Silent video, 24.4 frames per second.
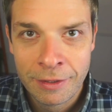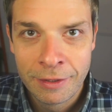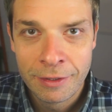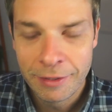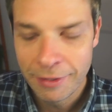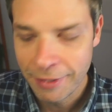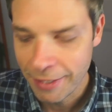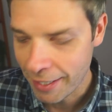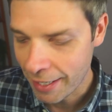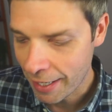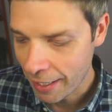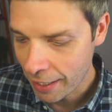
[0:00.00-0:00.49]

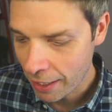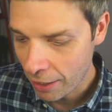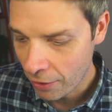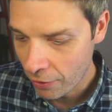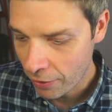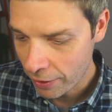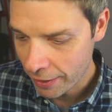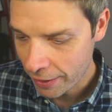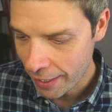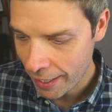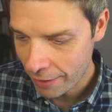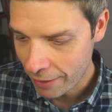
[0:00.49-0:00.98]
Yeah, go.
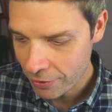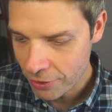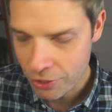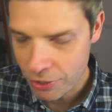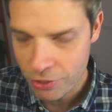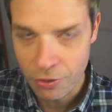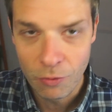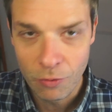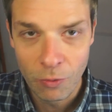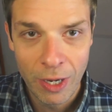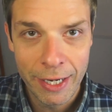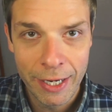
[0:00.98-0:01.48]
Yeah,
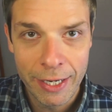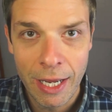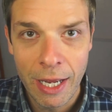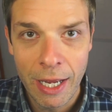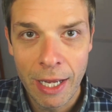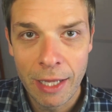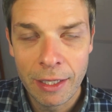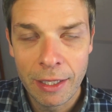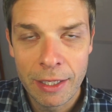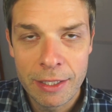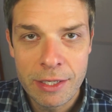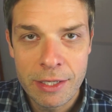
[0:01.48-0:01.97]
shoot. Why
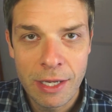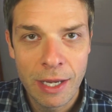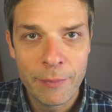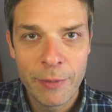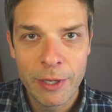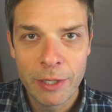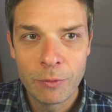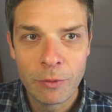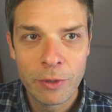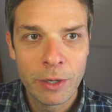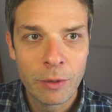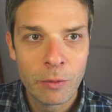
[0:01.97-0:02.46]
not?
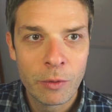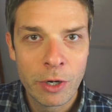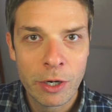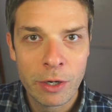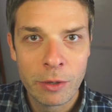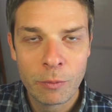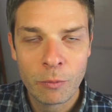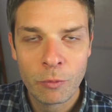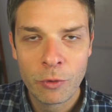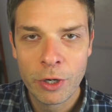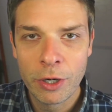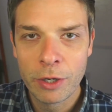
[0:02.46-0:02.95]

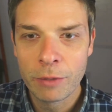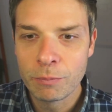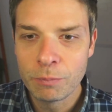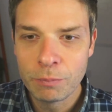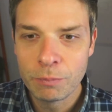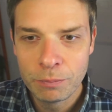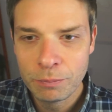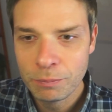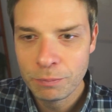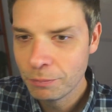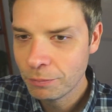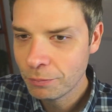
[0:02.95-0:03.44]

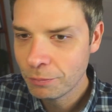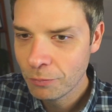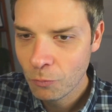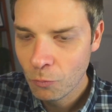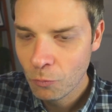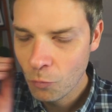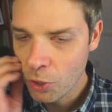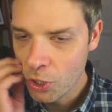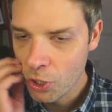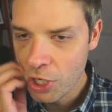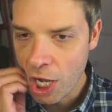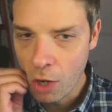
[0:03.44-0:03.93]

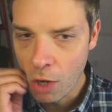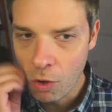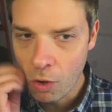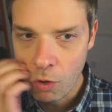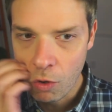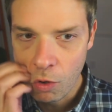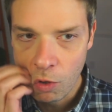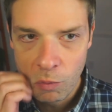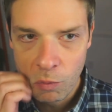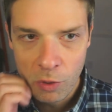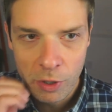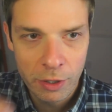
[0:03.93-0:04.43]
We're no
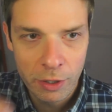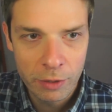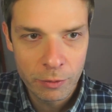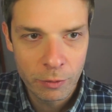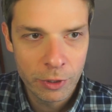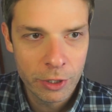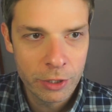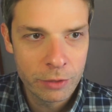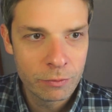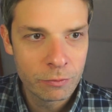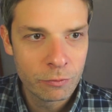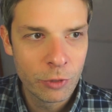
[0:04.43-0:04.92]
hold.
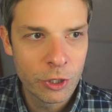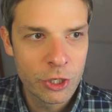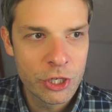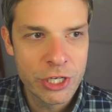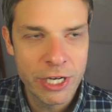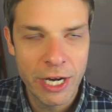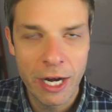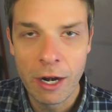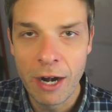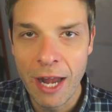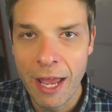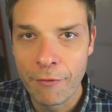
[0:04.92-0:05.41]
We're
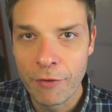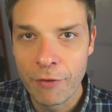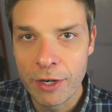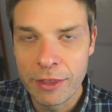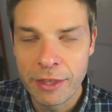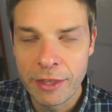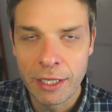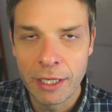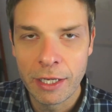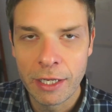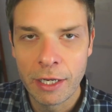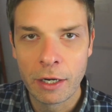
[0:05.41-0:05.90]
sharing
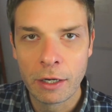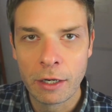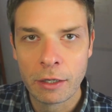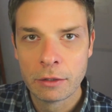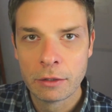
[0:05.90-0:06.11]
everything here.